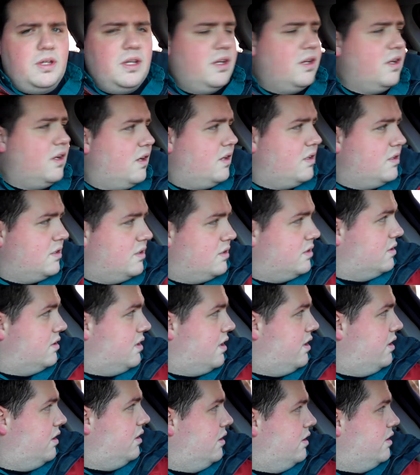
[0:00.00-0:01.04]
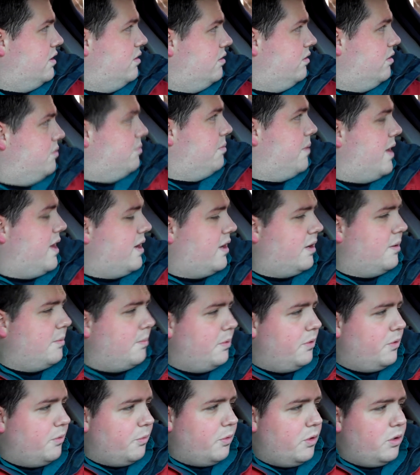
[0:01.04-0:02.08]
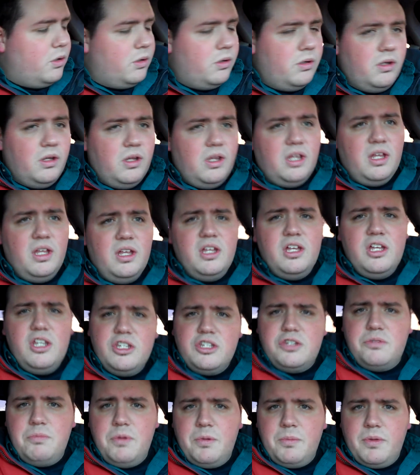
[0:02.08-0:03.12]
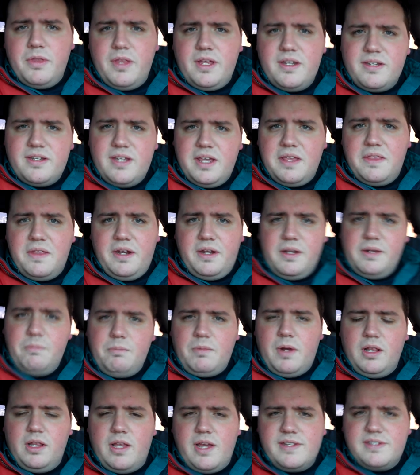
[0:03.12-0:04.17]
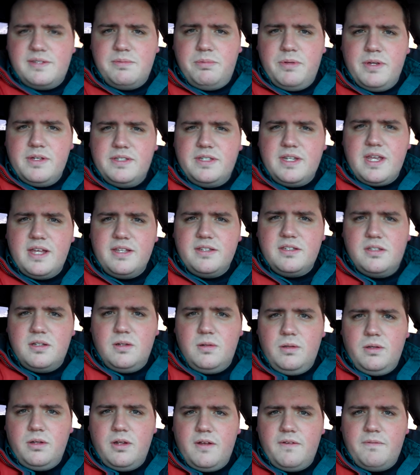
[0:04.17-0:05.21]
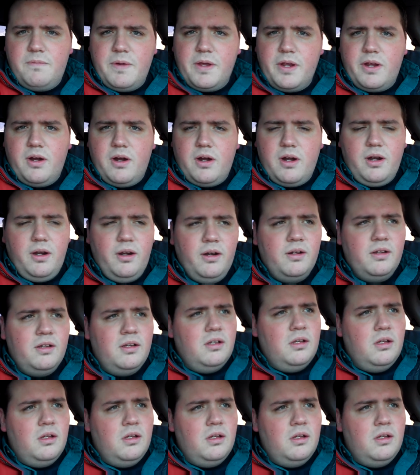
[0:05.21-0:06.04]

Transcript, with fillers: Okay, guys, it's like uh, legally back up on the road. Do you remember that day that my license plates got stolen off my car?